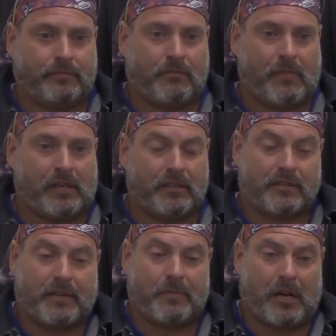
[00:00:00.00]
Uh, it
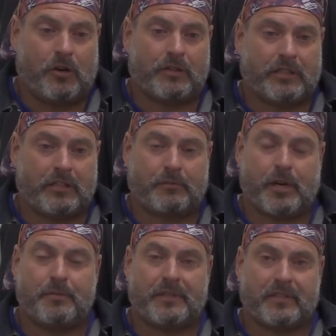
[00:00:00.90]
looks like by all intended
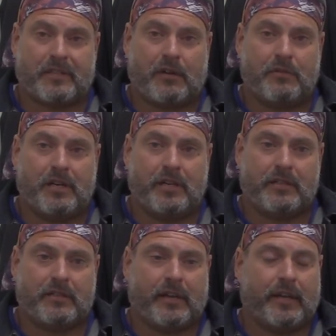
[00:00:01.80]
purposes I was.